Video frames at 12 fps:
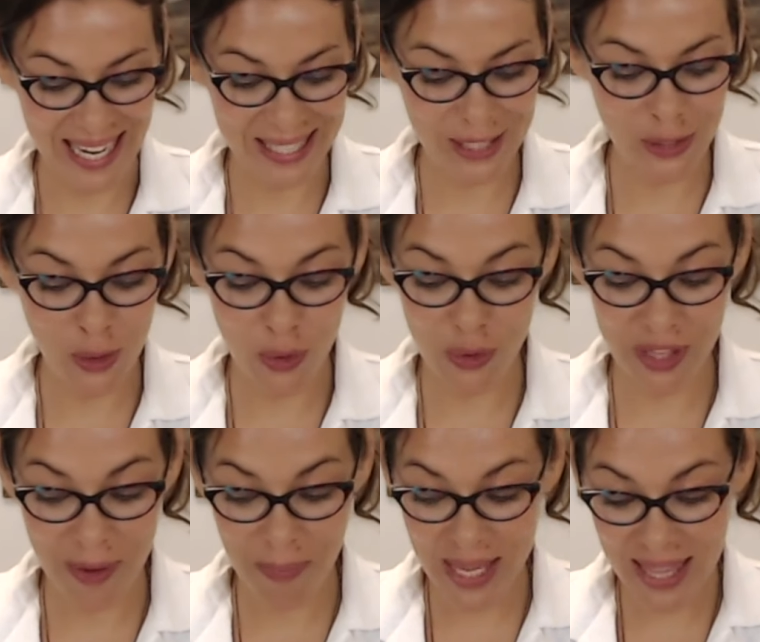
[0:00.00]
So the
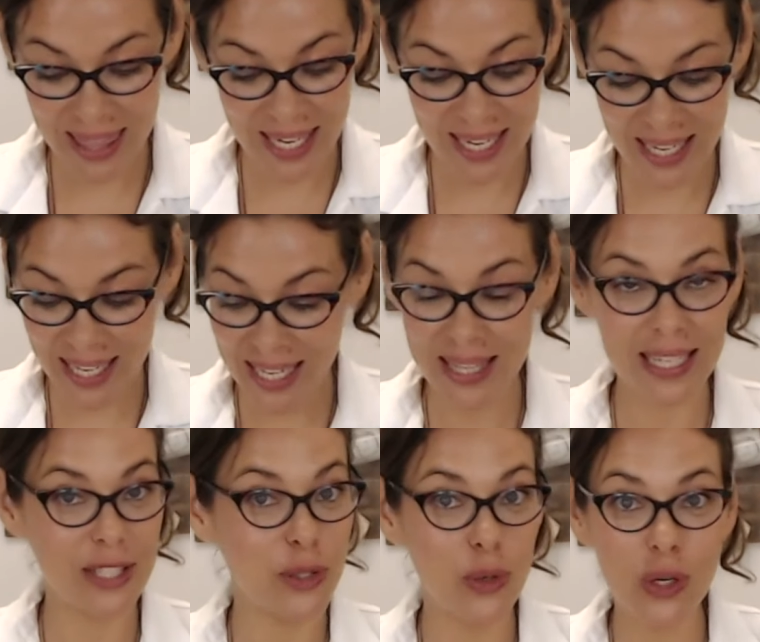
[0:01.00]
main three ingredients,
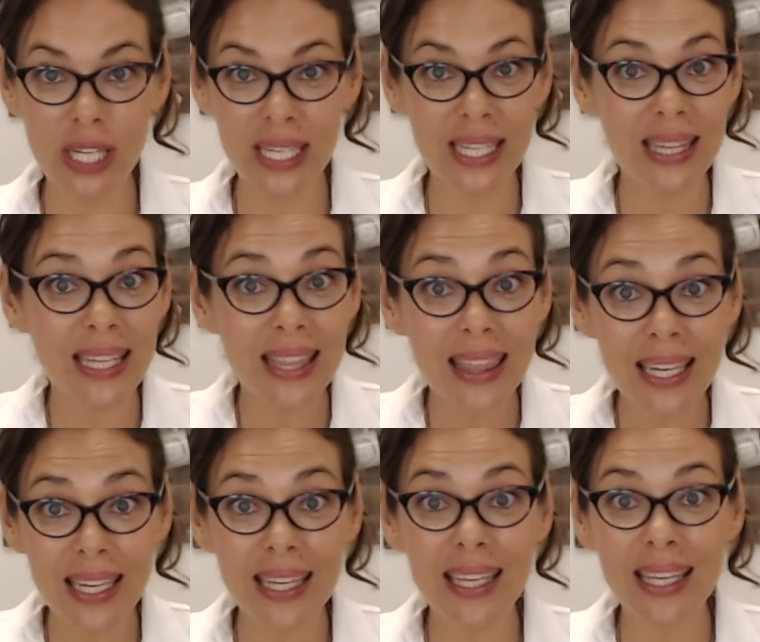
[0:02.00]
you only need
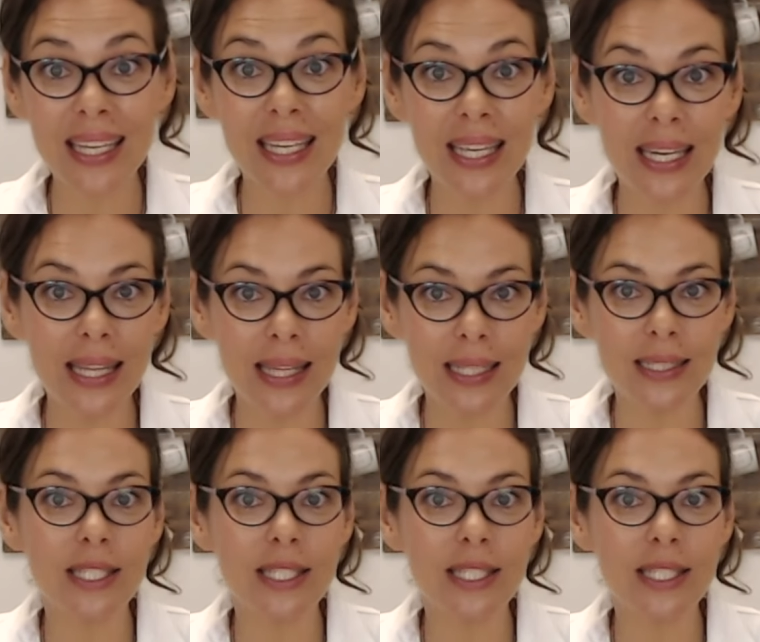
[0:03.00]
3 ingredients.